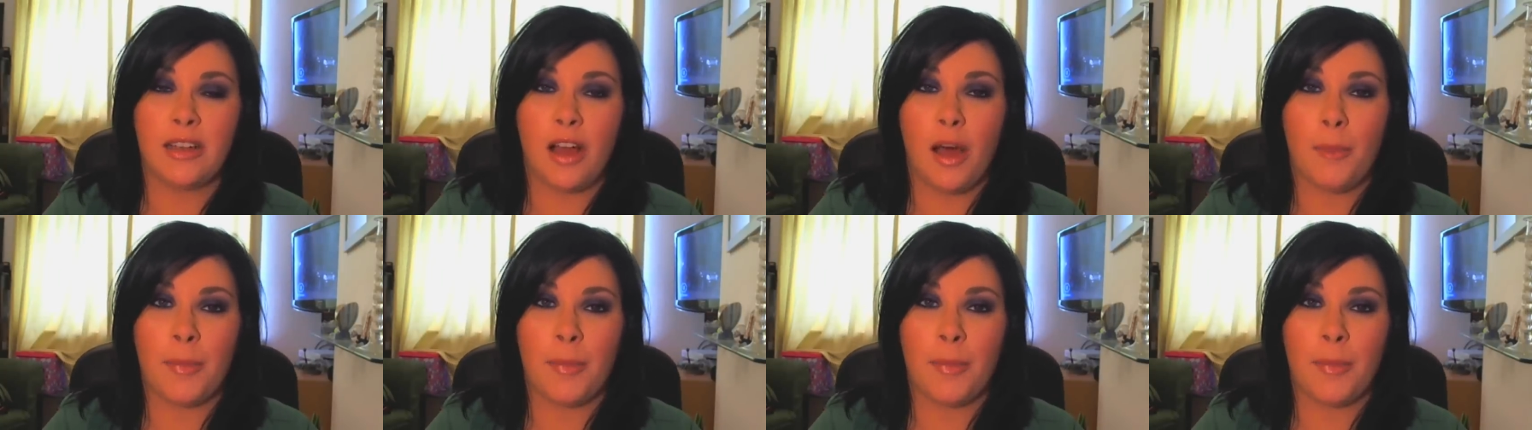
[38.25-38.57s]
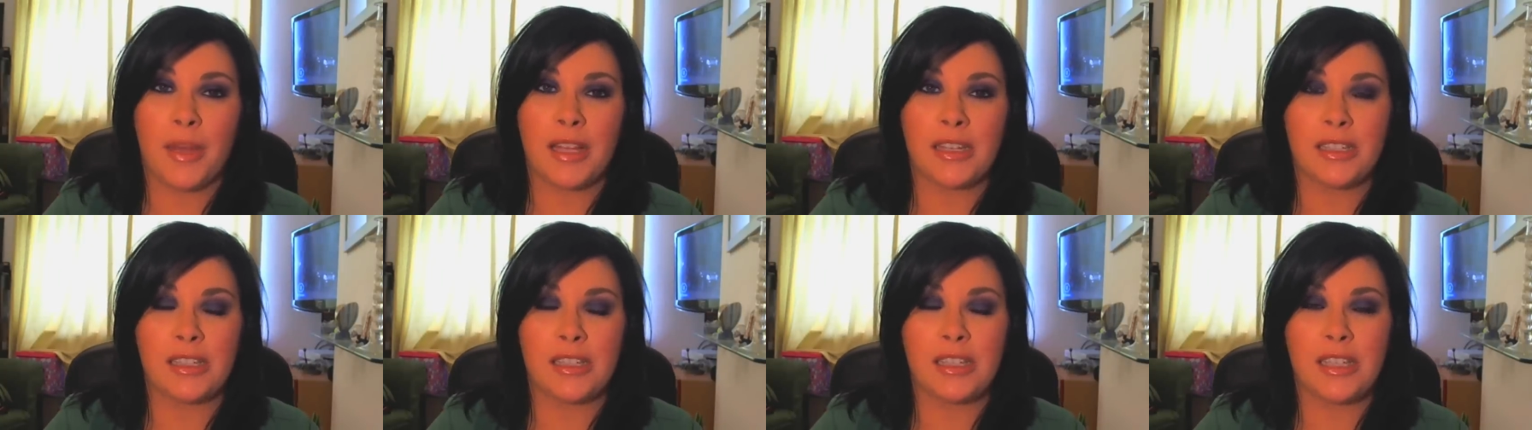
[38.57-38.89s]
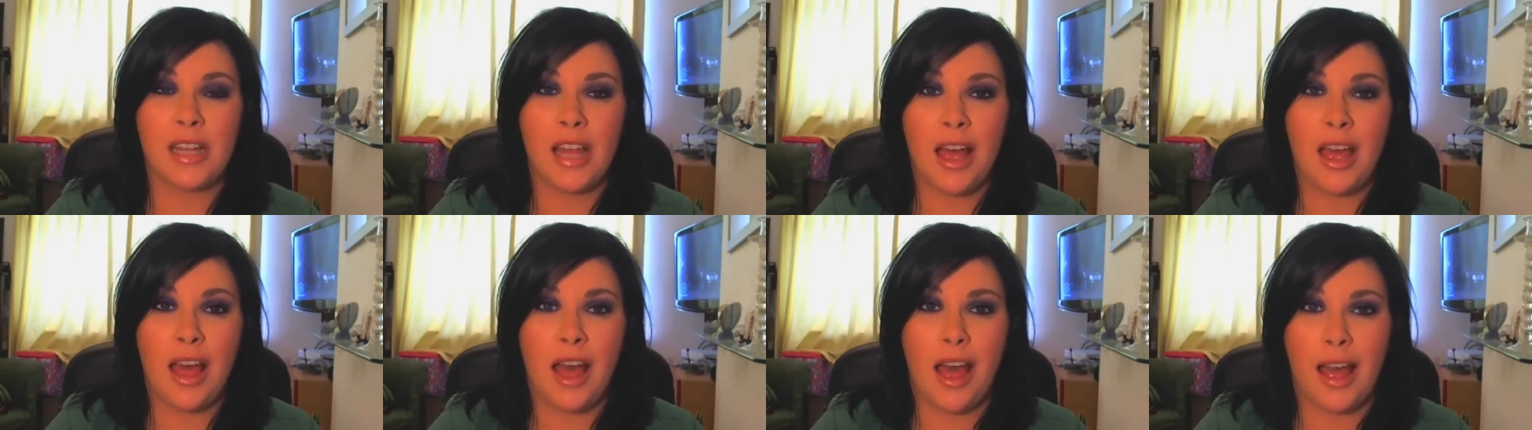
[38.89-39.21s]

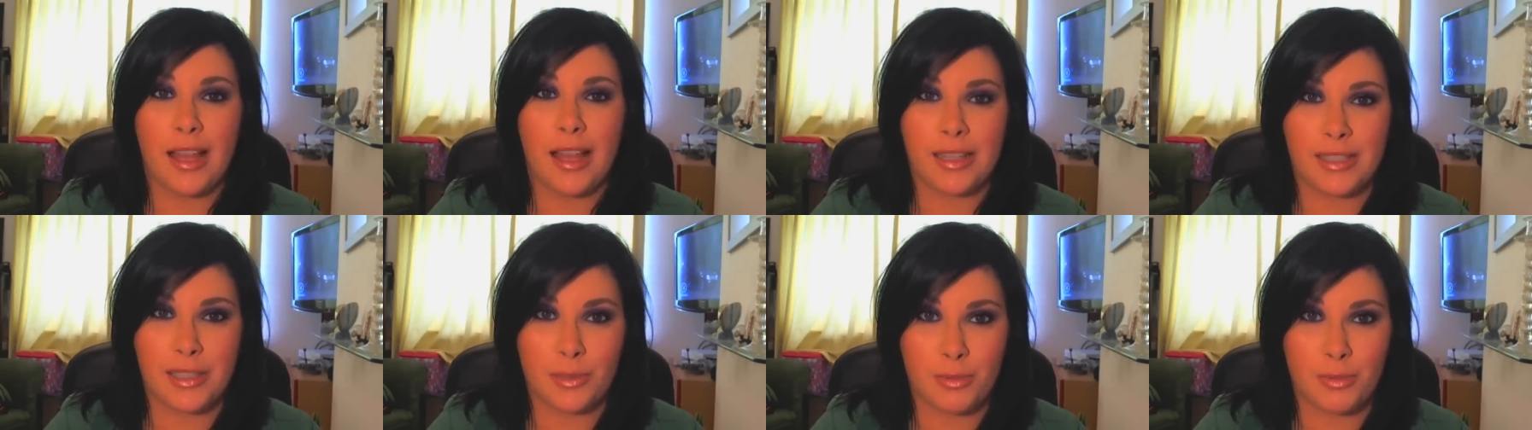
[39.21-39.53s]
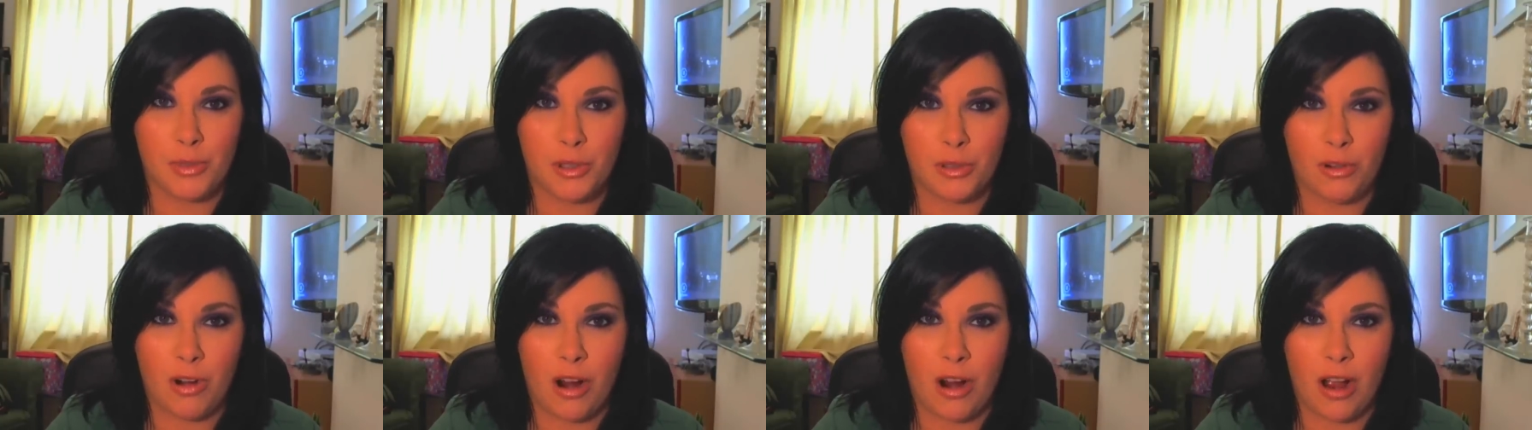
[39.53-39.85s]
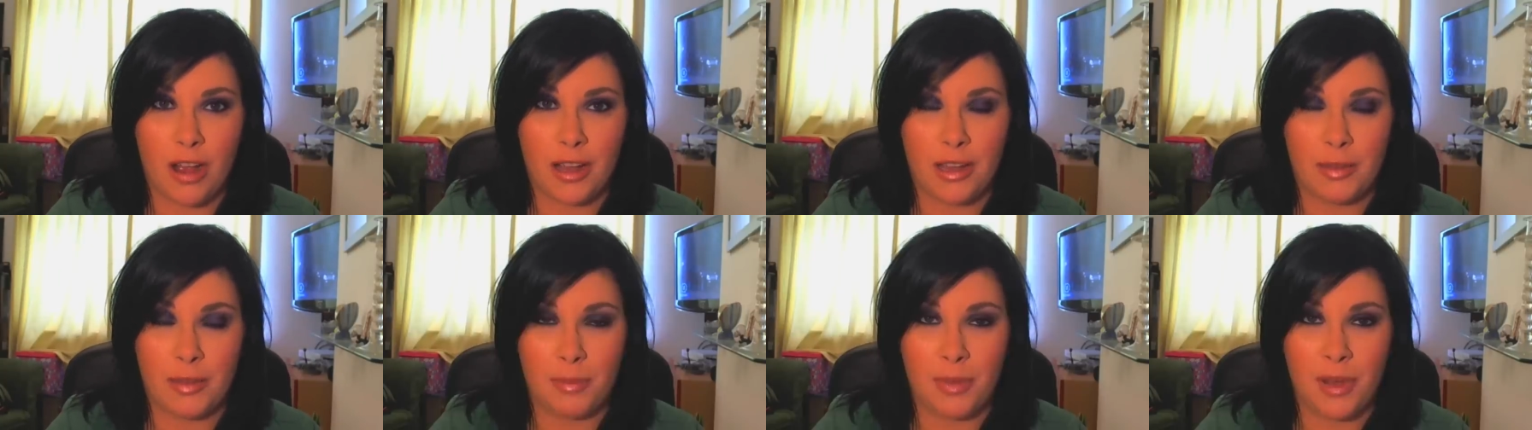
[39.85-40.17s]
comment and
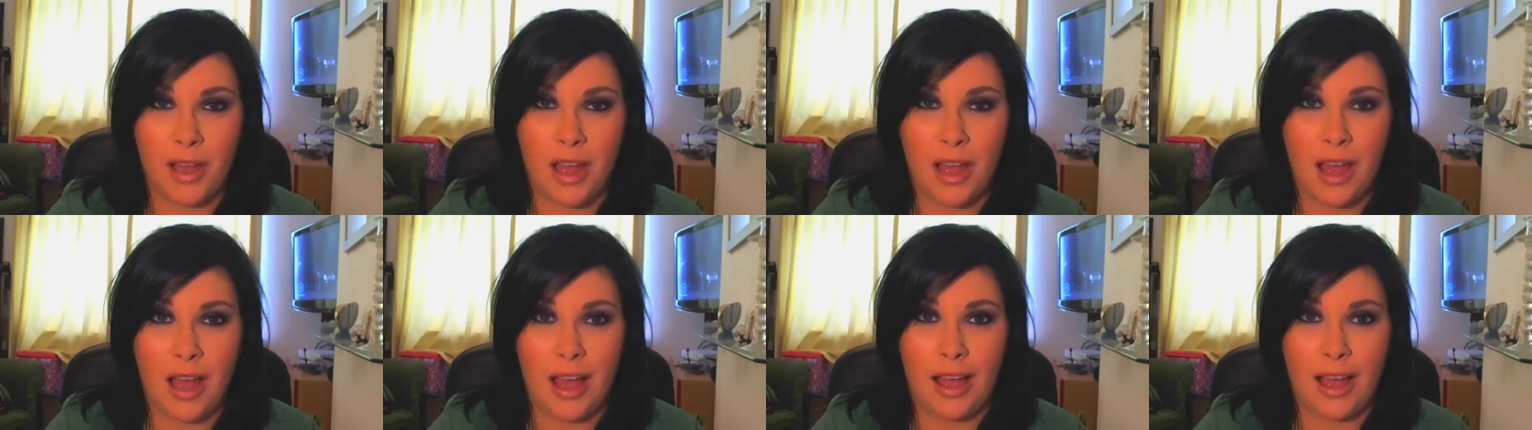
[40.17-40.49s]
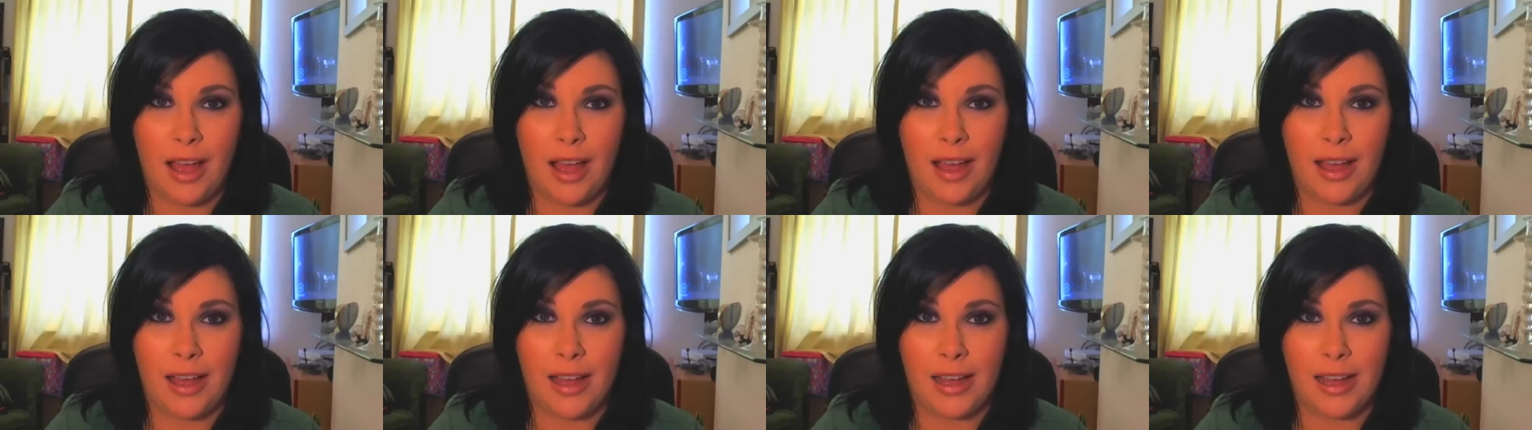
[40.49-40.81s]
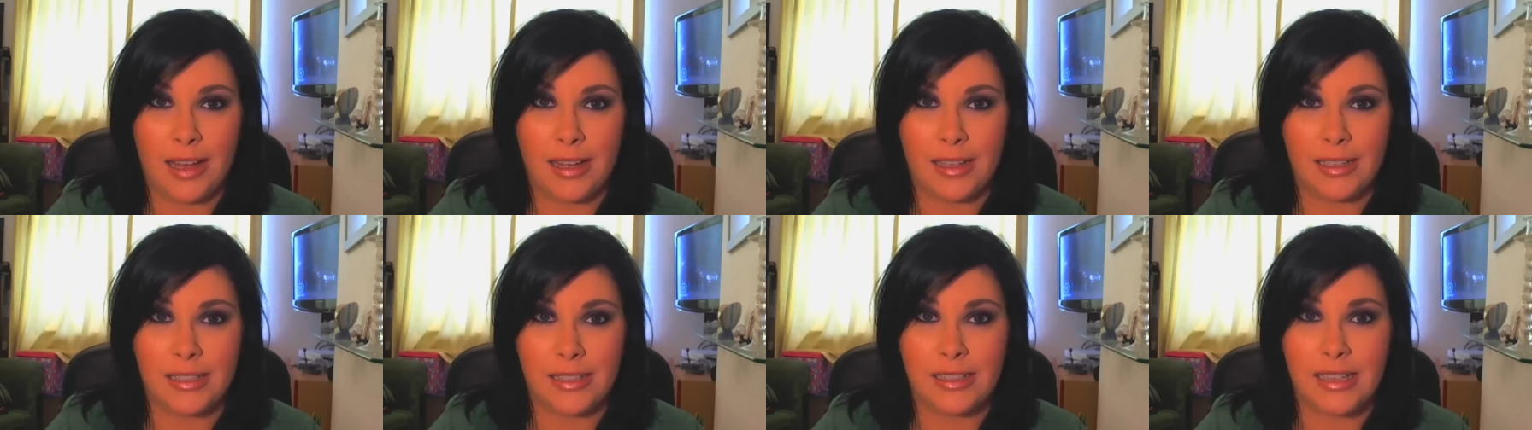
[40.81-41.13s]
subscribe,
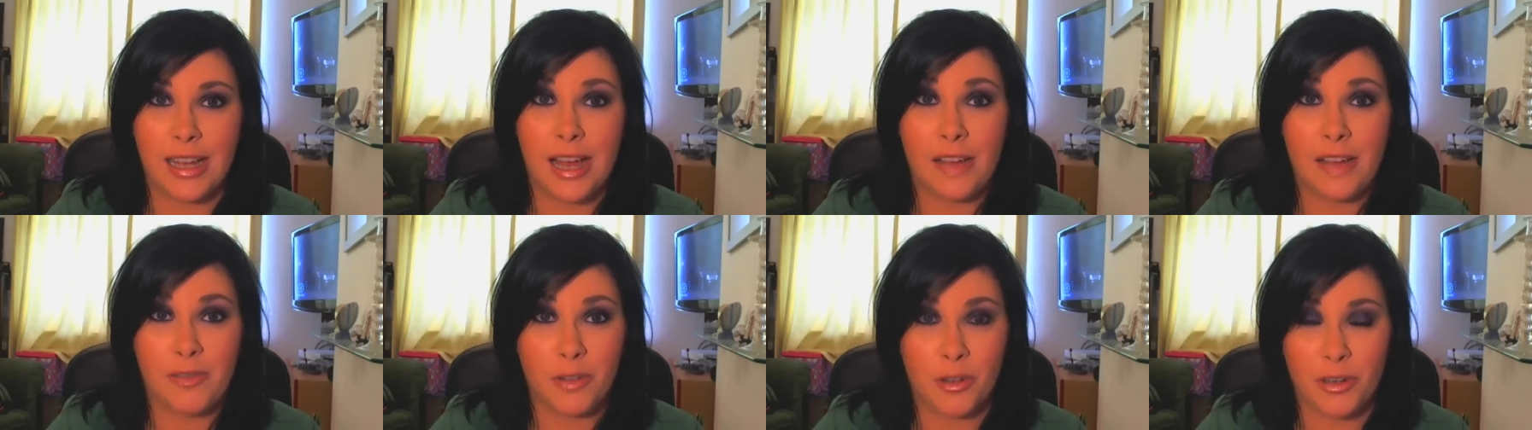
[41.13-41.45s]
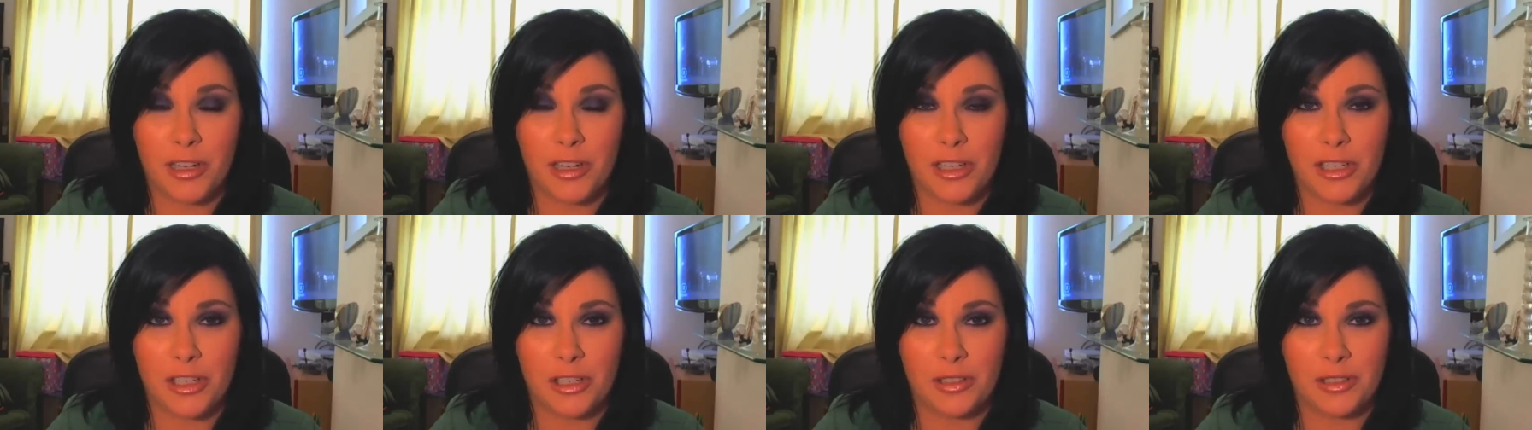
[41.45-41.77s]
and have a great